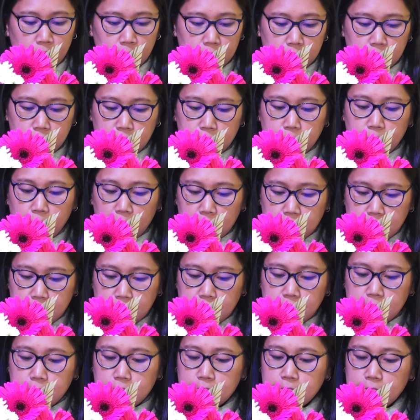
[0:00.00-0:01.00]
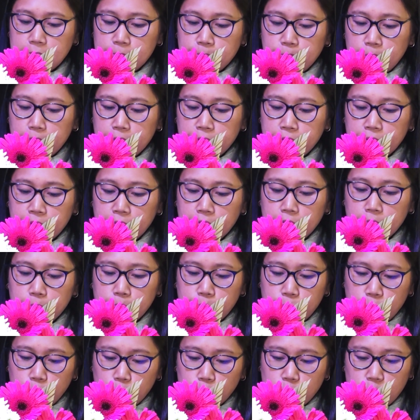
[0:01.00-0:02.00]
the multidisciplinary
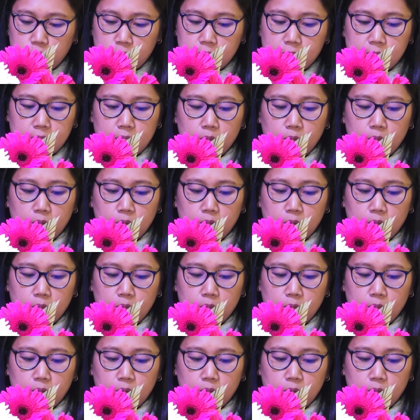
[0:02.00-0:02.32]
approaches